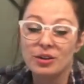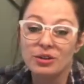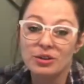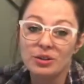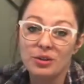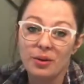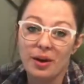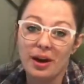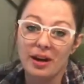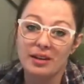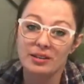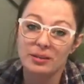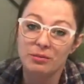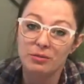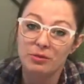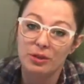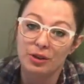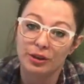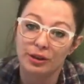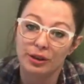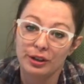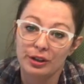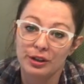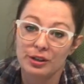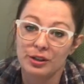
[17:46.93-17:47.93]
So as I'm
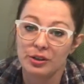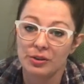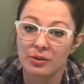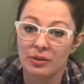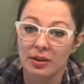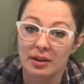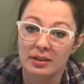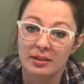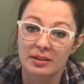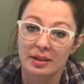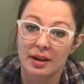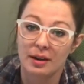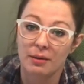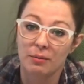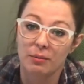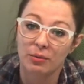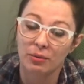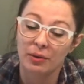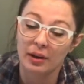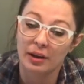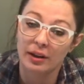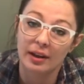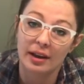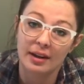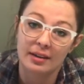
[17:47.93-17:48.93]
starting to do this, I am
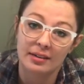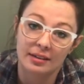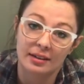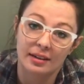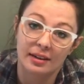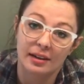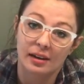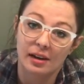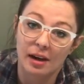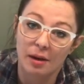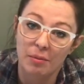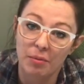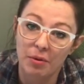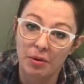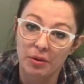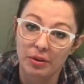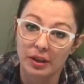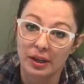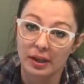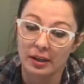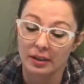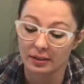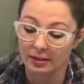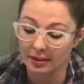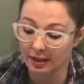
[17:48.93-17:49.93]
realizing a couple
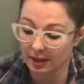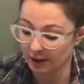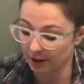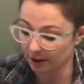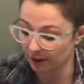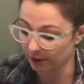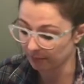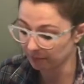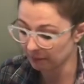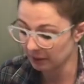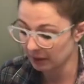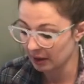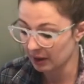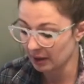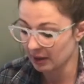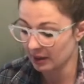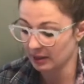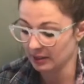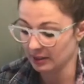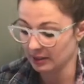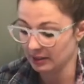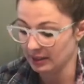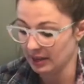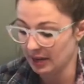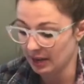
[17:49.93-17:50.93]
things here.
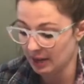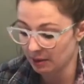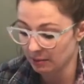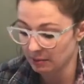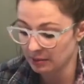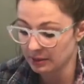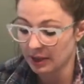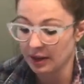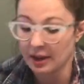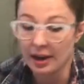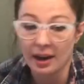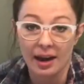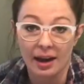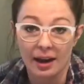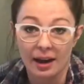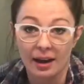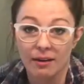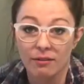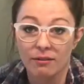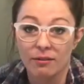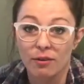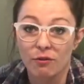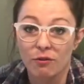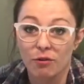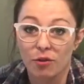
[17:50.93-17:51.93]
The tabs I
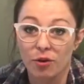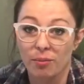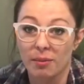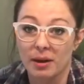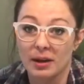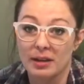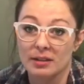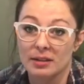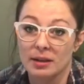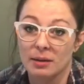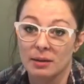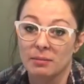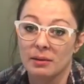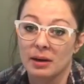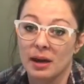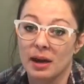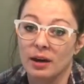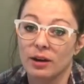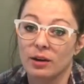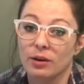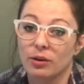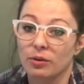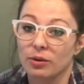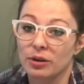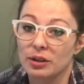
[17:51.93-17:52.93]
have for my
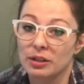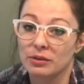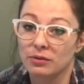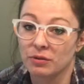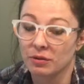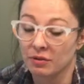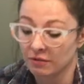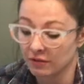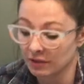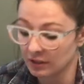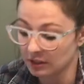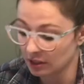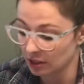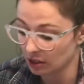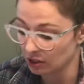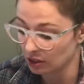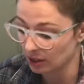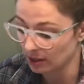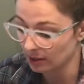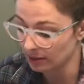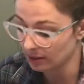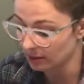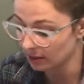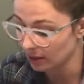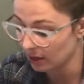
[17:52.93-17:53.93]
subcategories for
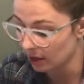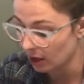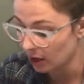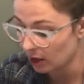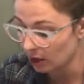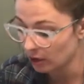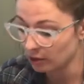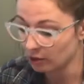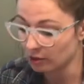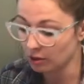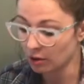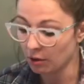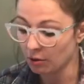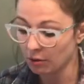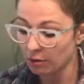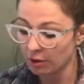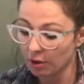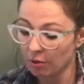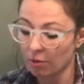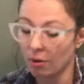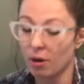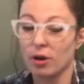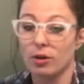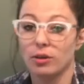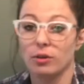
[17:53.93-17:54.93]
physicians don't go
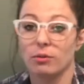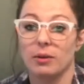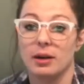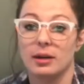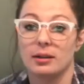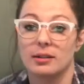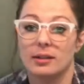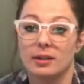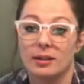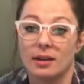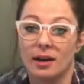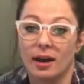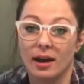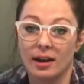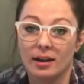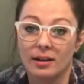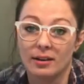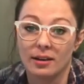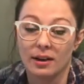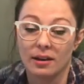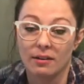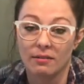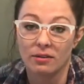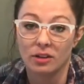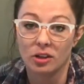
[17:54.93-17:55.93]
all the way to the end
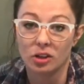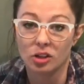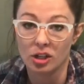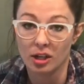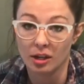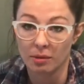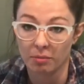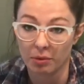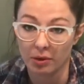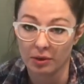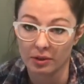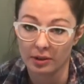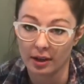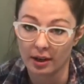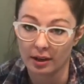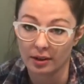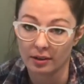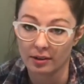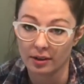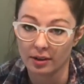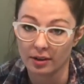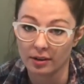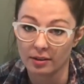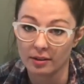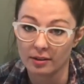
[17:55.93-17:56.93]
of the sheet
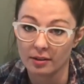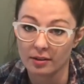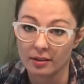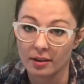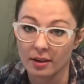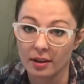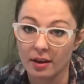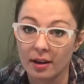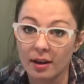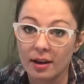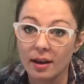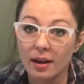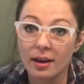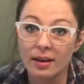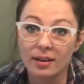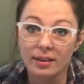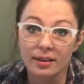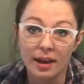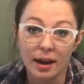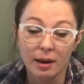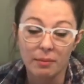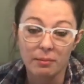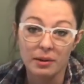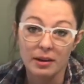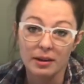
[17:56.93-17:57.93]
protectors.
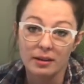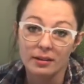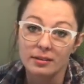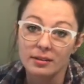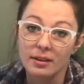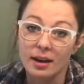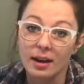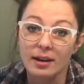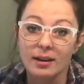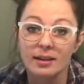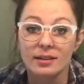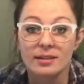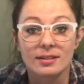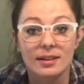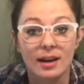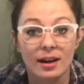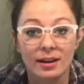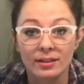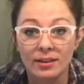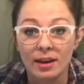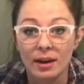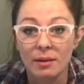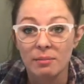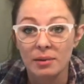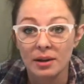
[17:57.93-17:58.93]
That being said, it's not
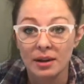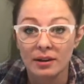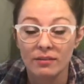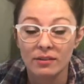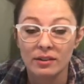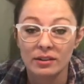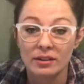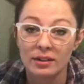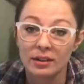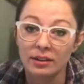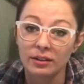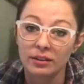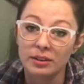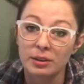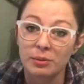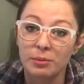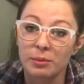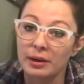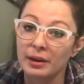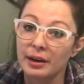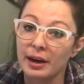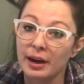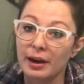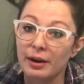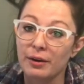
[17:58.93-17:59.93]
that big of a deal to me
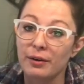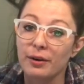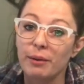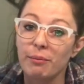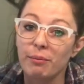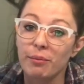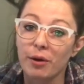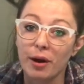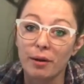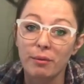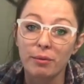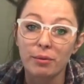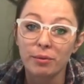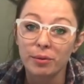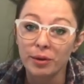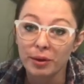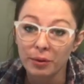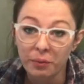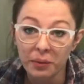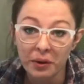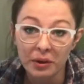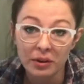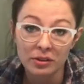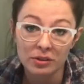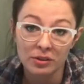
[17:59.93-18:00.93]
now. It probably
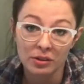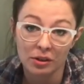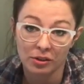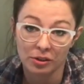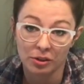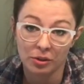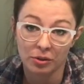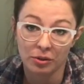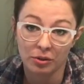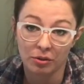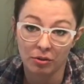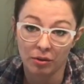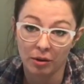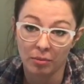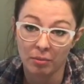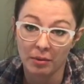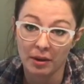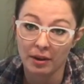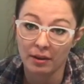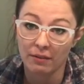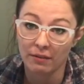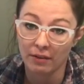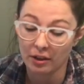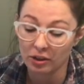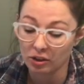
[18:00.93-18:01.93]
will start to annoy me
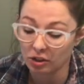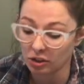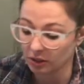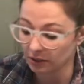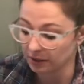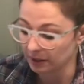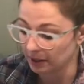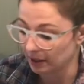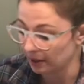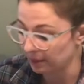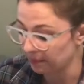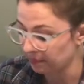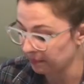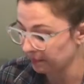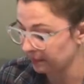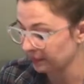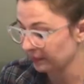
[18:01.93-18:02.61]
eventually.